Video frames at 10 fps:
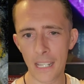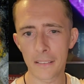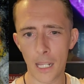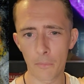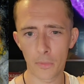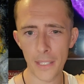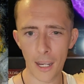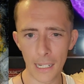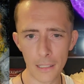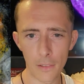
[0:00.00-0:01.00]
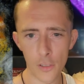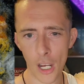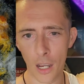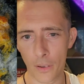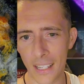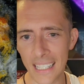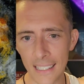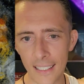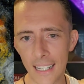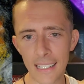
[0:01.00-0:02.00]
it's come from the island of Java in
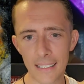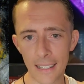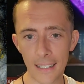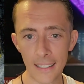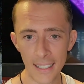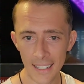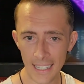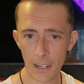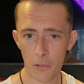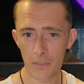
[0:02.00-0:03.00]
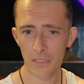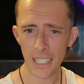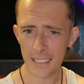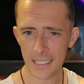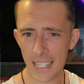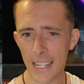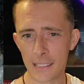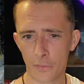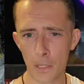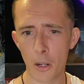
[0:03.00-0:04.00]
Indonesia. Now, this
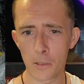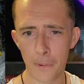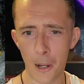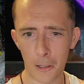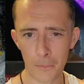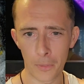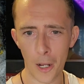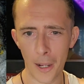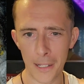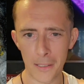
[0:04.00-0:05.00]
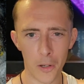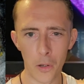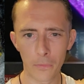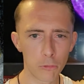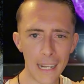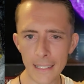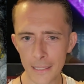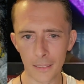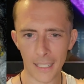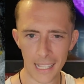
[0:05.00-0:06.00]
is for the most part comprised of
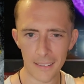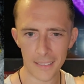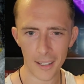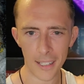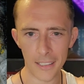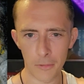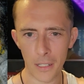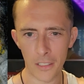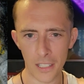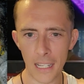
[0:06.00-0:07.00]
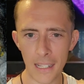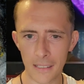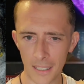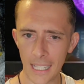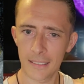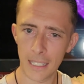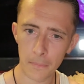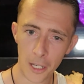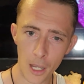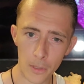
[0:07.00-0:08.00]
radial calcite, which is a
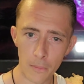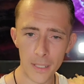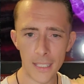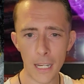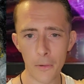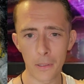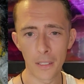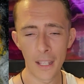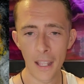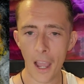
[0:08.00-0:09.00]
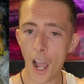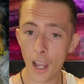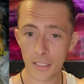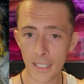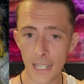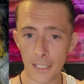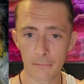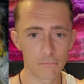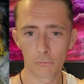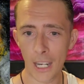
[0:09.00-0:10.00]
calcium carbonate material, arsenic,
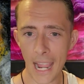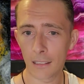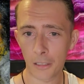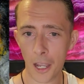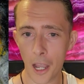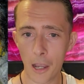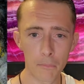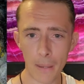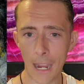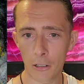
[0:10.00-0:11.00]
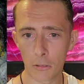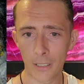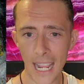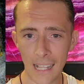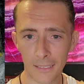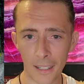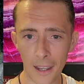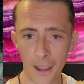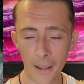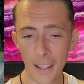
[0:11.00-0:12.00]
realgar,
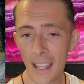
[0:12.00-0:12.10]
pararealgar,